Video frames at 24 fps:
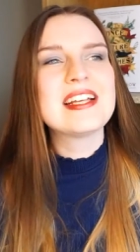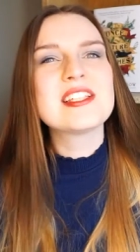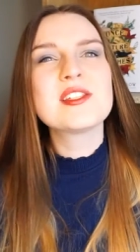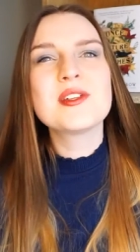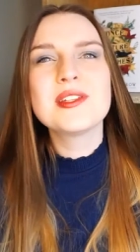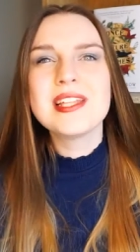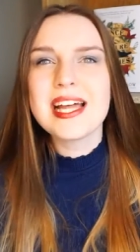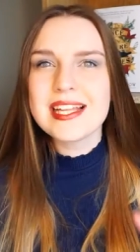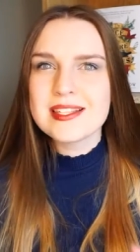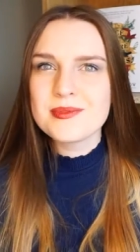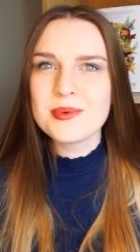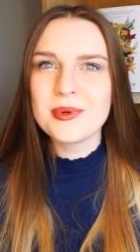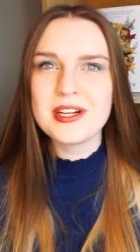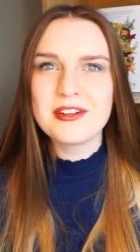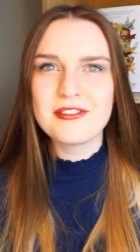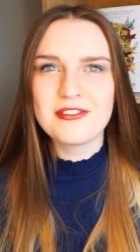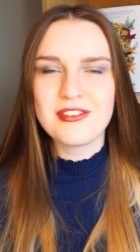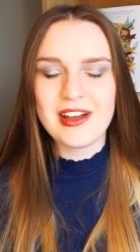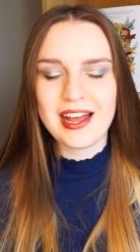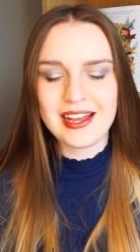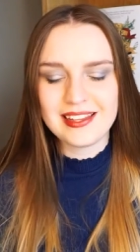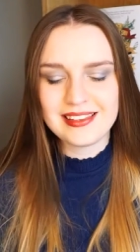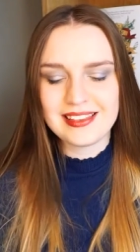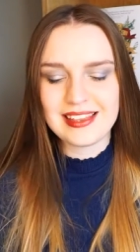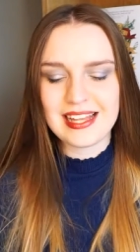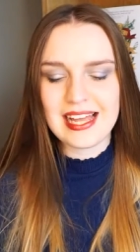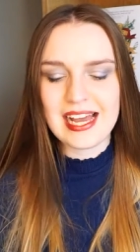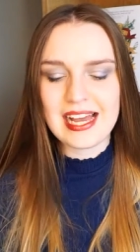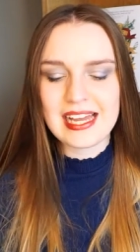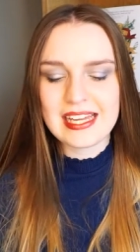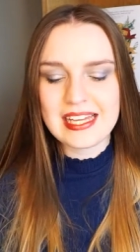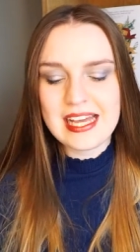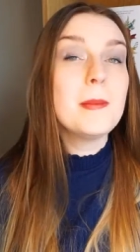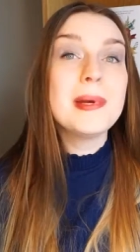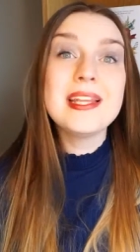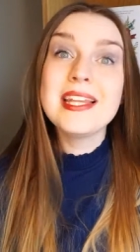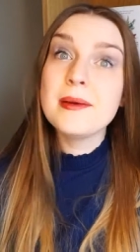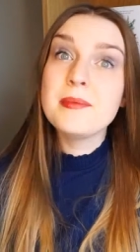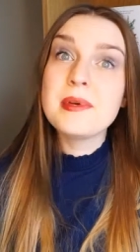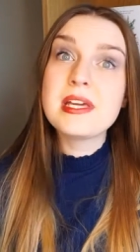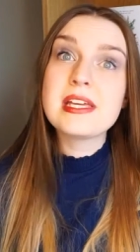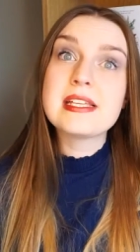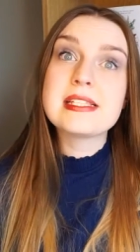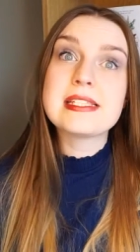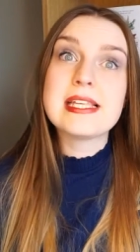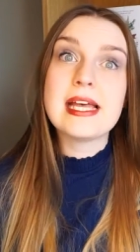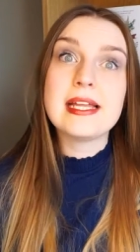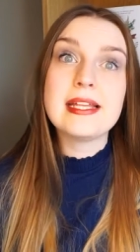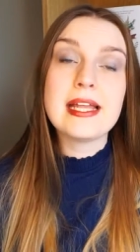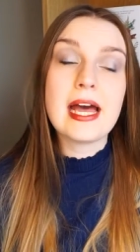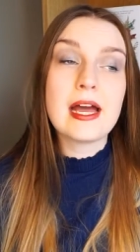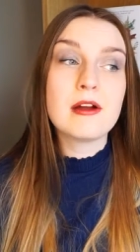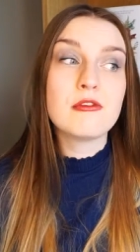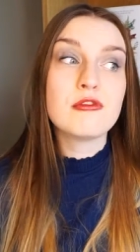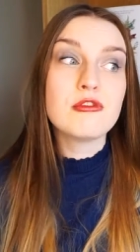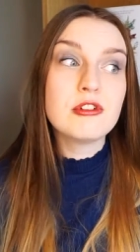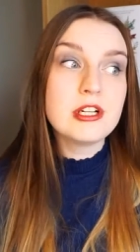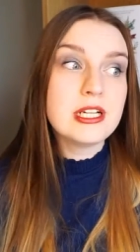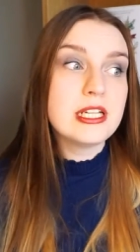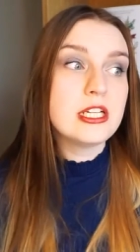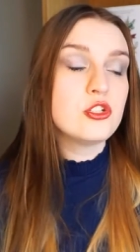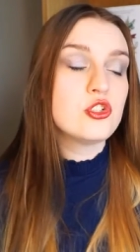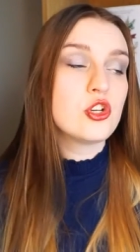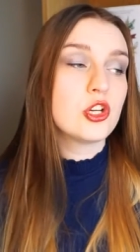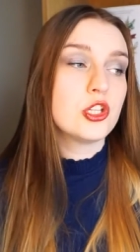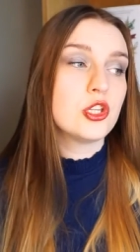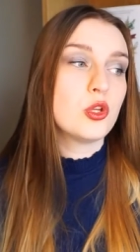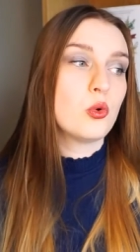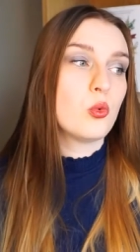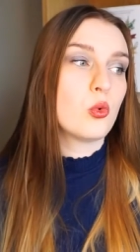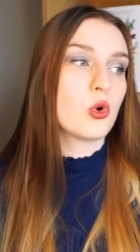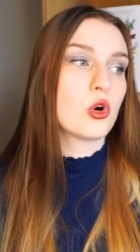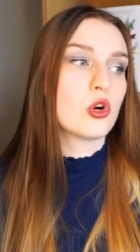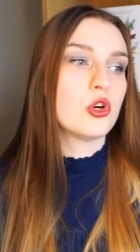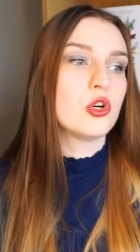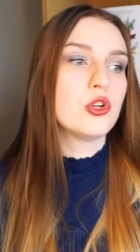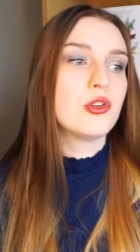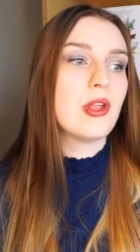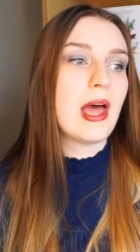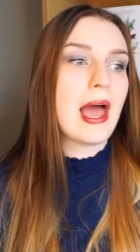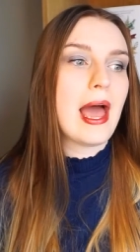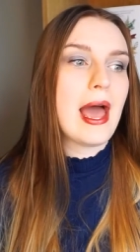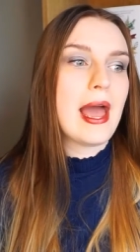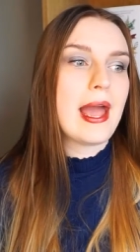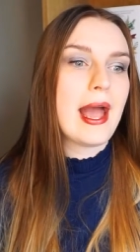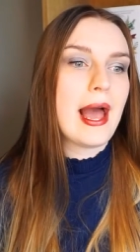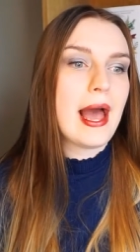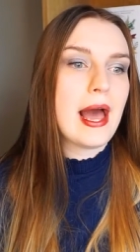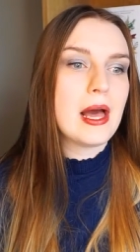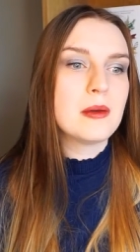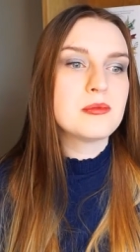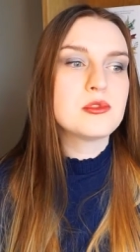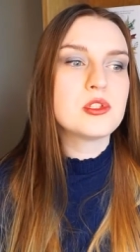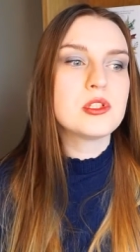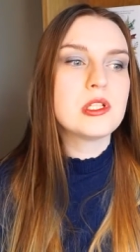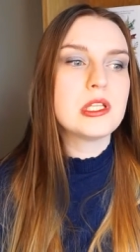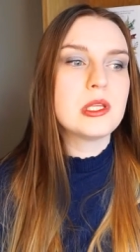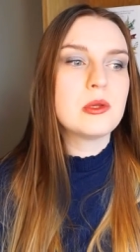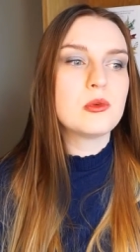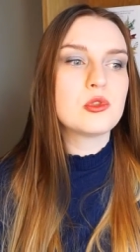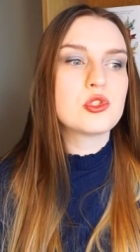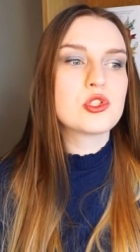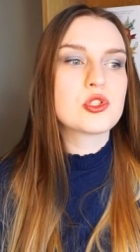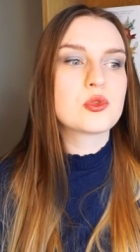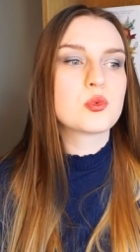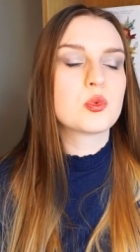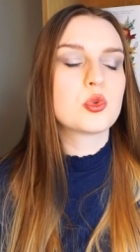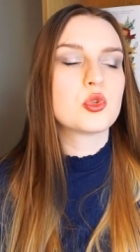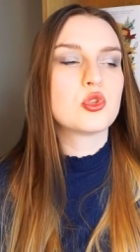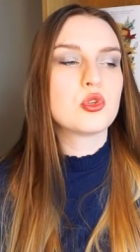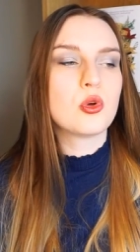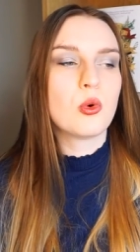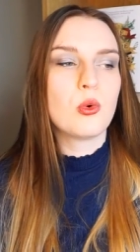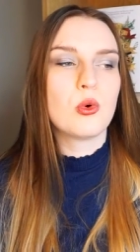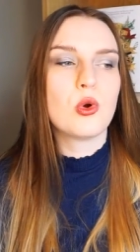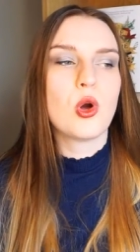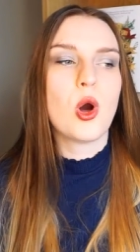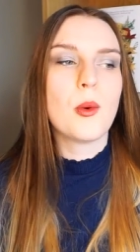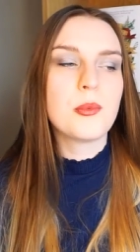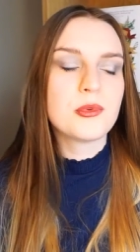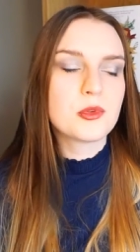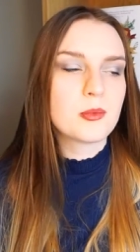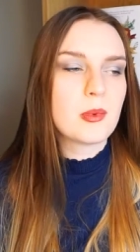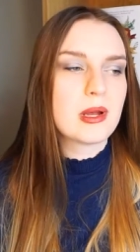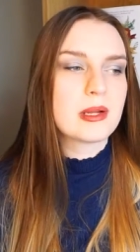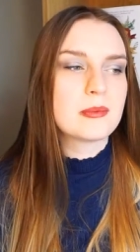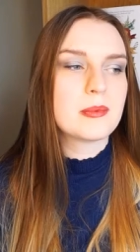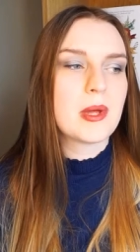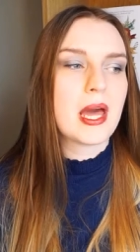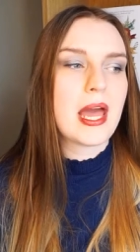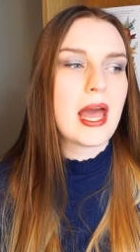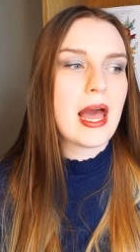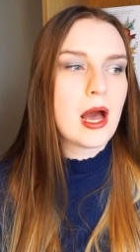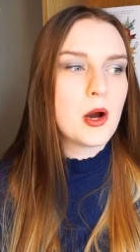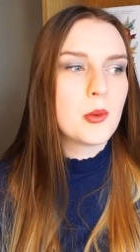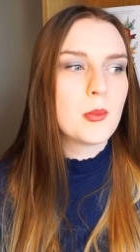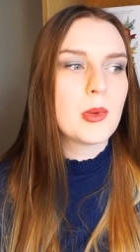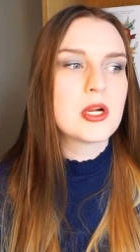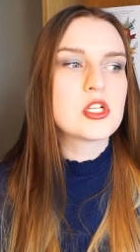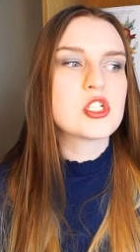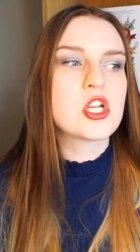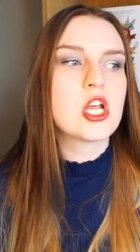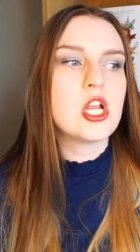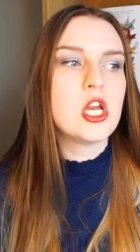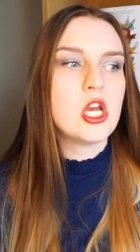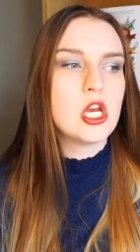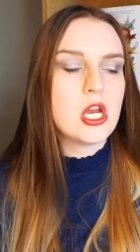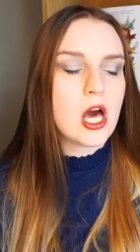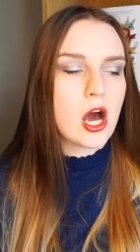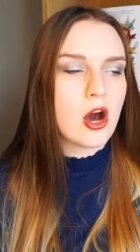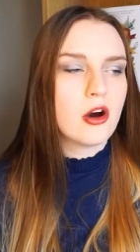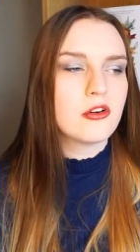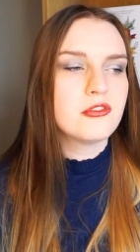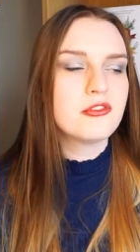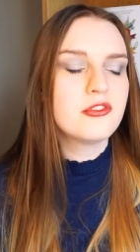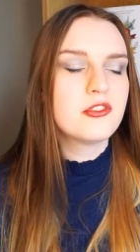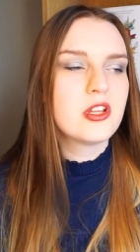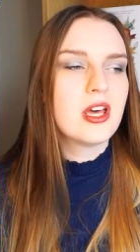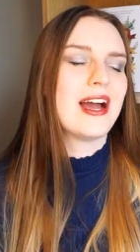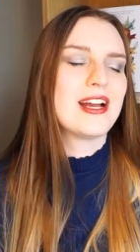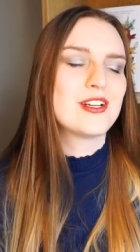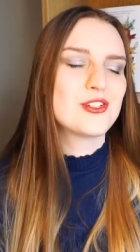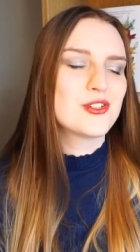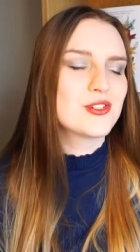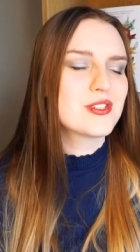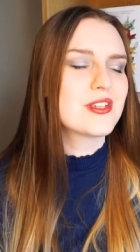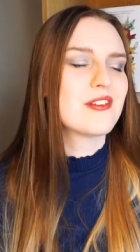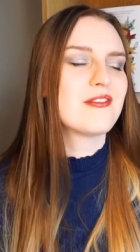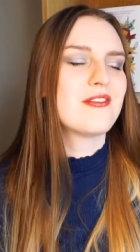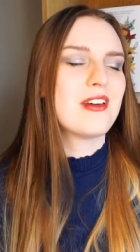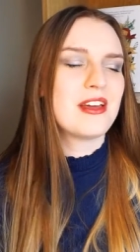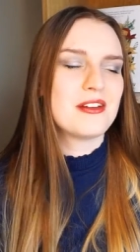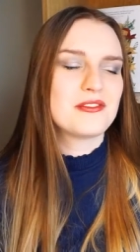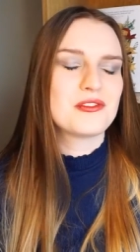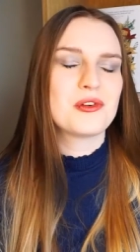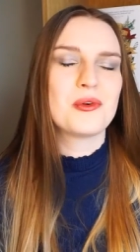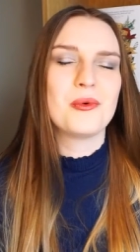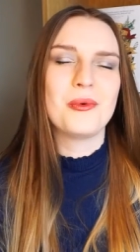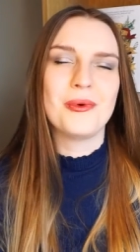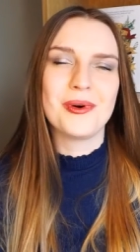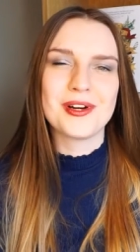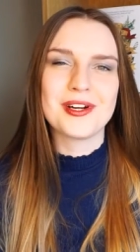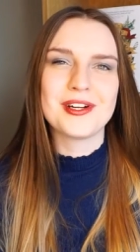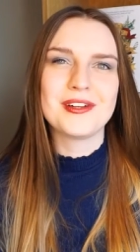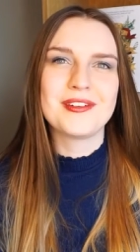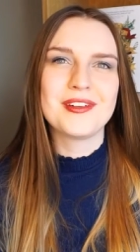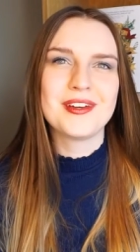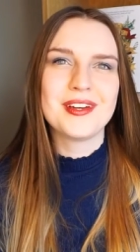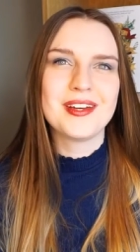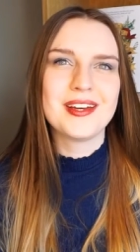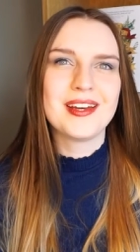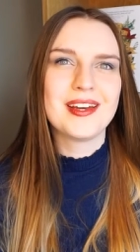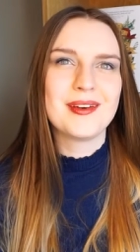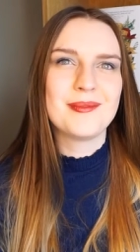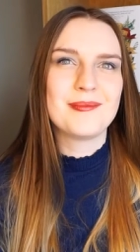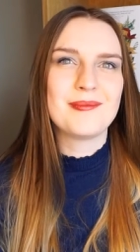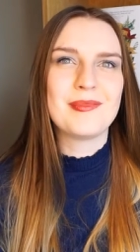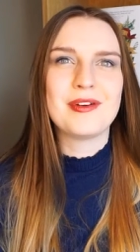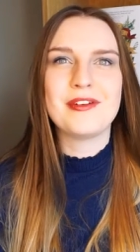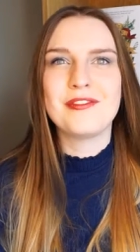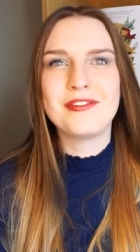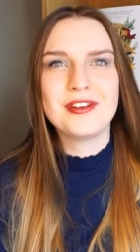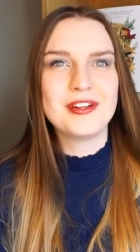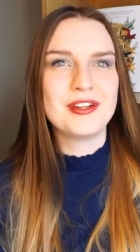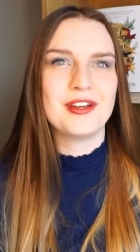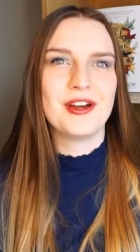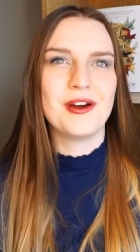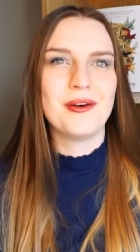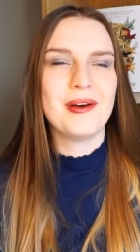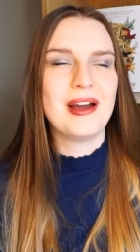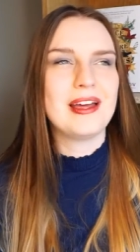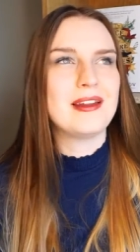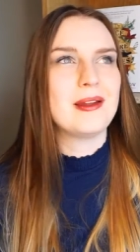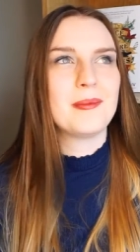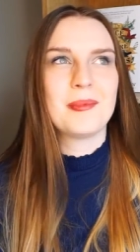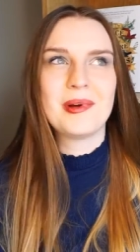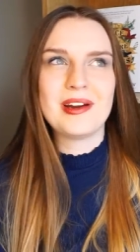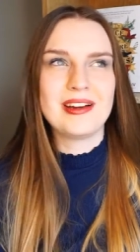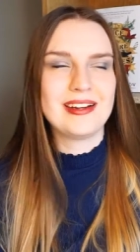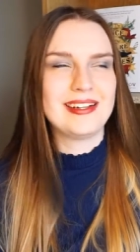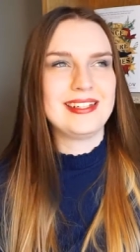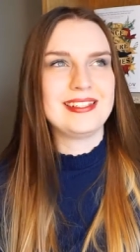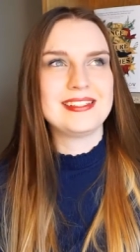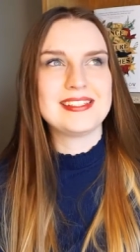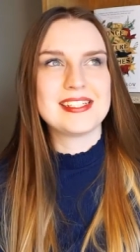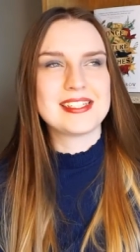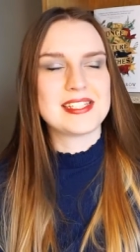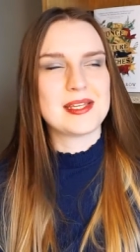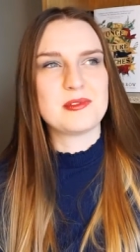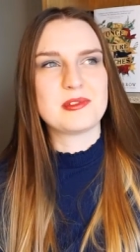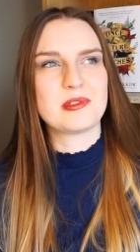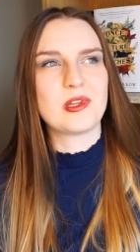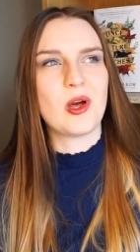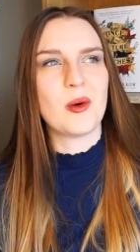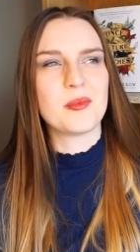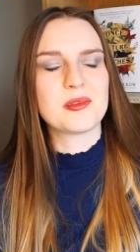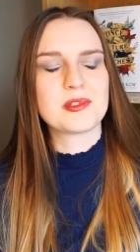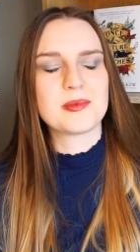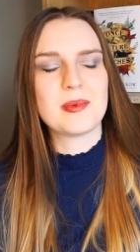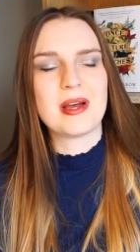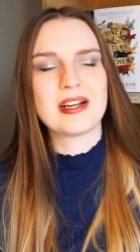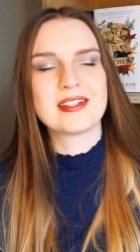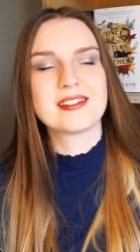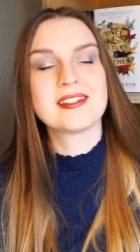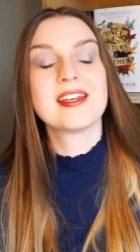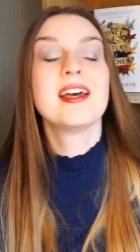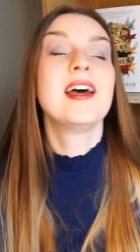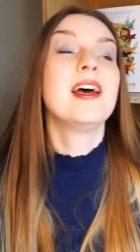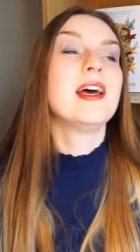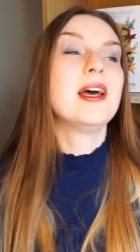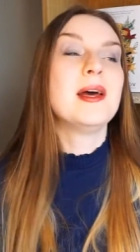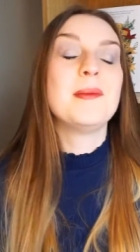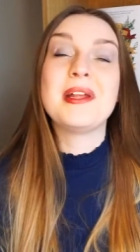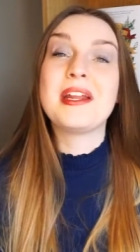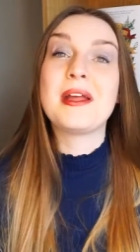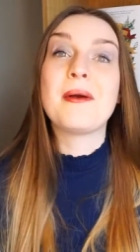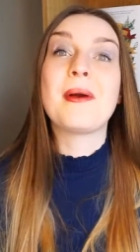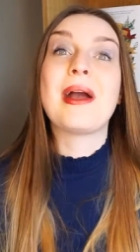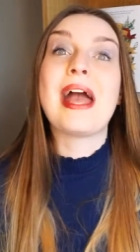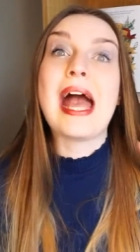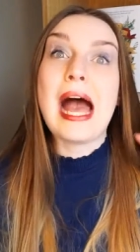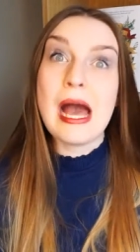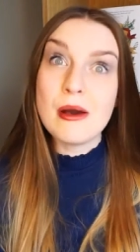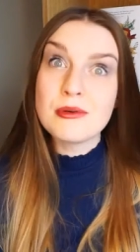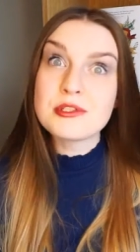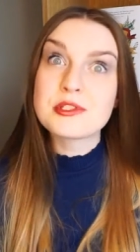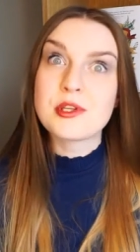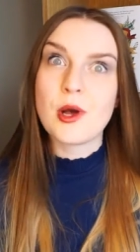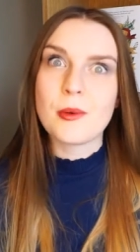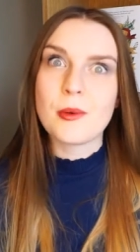So that's what it felt like. But that being said, I really enjoyed the world. I absolutely just was so gobsmacked by how much I loved. I chose a favorite word per video, and apparently this time it's gobsmacked. But anyway, I was